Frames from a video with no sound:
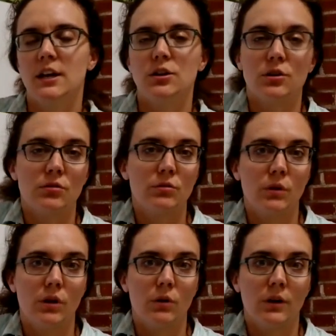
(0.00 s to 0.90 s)
You could
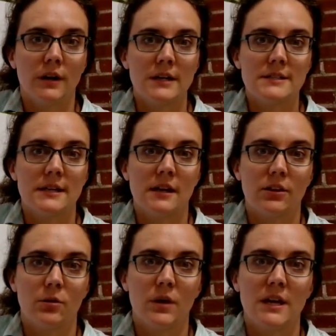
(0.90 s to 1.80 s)
organize it in
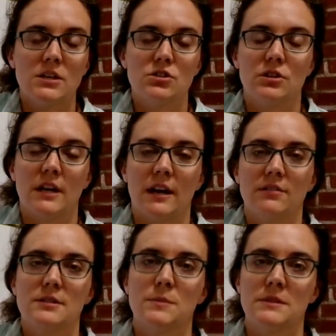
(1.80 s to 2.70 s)
other ways. You could
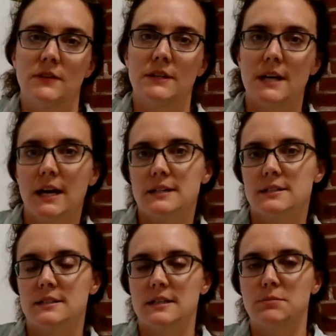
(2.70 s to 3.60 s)
have specific
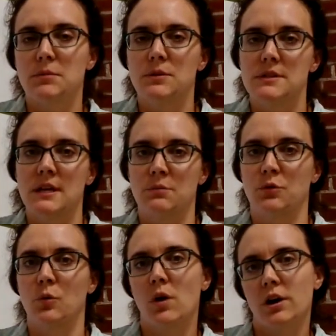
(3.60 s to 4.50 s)
tasks that people sign up
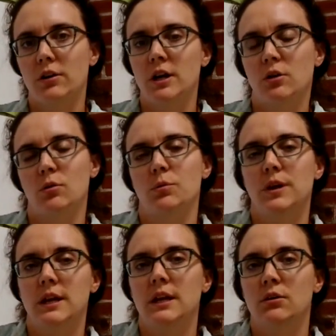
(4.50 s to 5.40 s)
for watering or
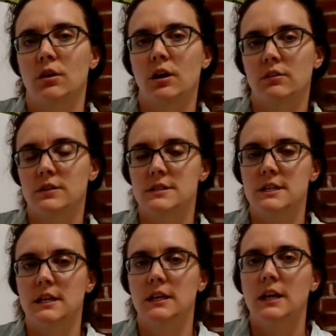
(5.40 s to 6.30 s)
weeding or
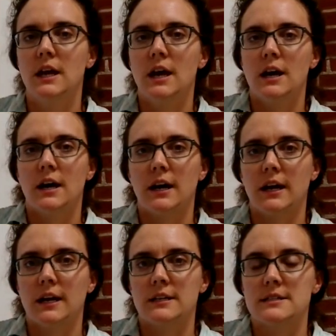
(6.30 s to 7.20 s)
harvesting,
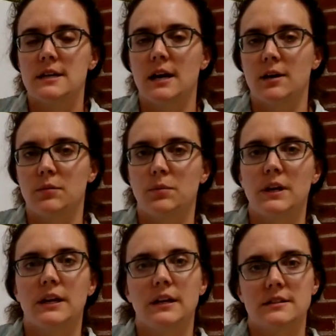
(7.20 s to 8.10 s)

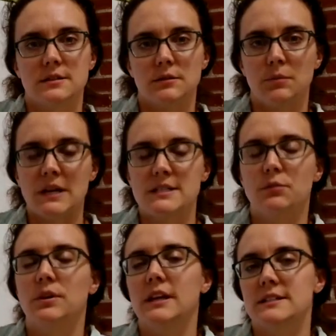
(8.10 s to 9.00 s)
but it makes
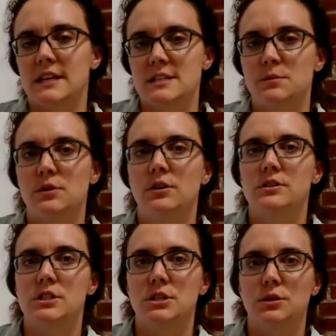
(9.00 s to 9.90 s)
it really
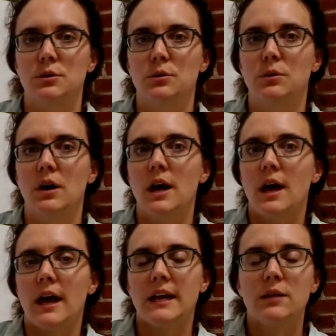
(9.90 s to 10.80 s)
accessible to
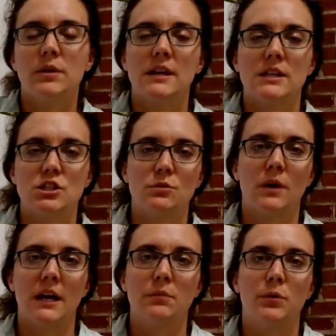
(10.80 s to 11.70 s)
anybody that you
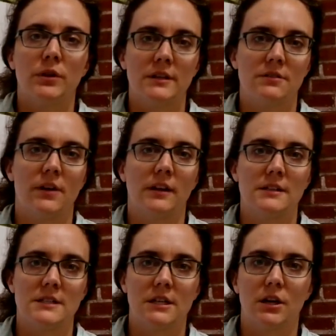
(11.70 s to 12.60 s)
might pull in to
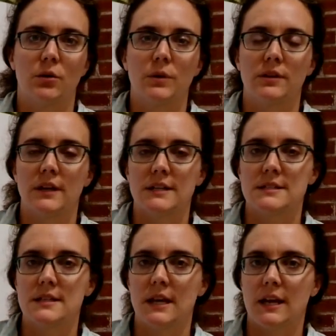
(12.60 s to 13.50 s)
volunteer, whether
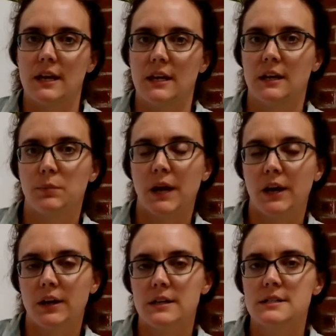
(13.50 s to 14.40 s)
that's a
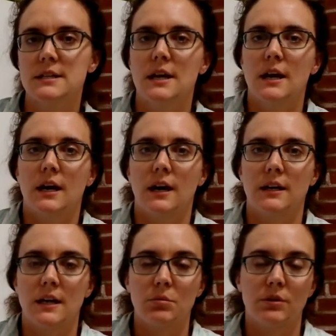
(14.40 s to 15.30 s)
parent,
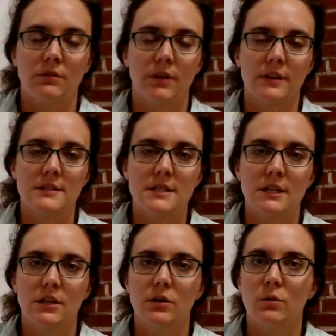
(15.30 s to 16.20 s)
a neighborhood
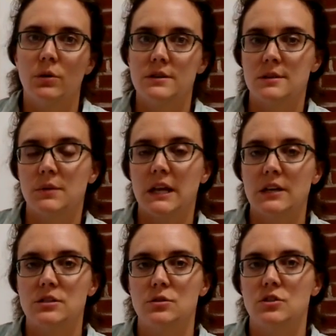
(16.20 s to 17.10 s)
volunteer, or somebody
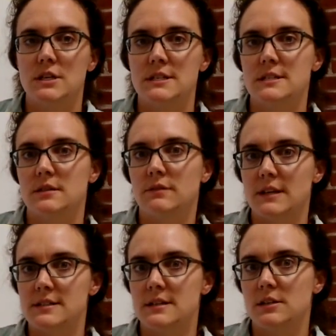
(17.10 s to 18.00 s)
else who just is
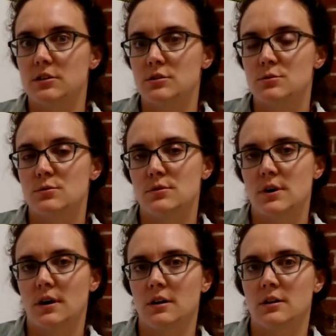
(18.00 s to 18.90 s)
invested in your school
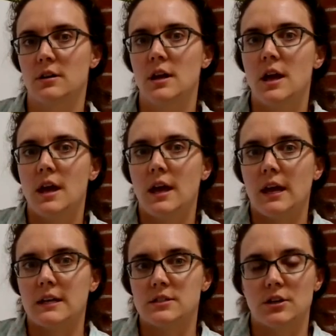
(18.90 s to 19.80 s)
garden,
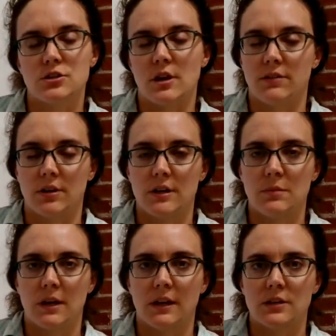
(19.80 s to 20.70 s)
as long as you have their
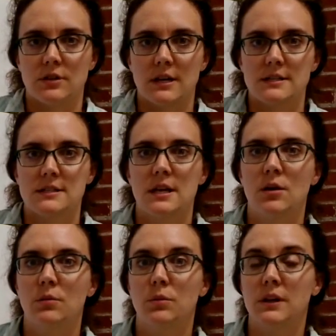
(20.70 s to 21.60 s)
email address.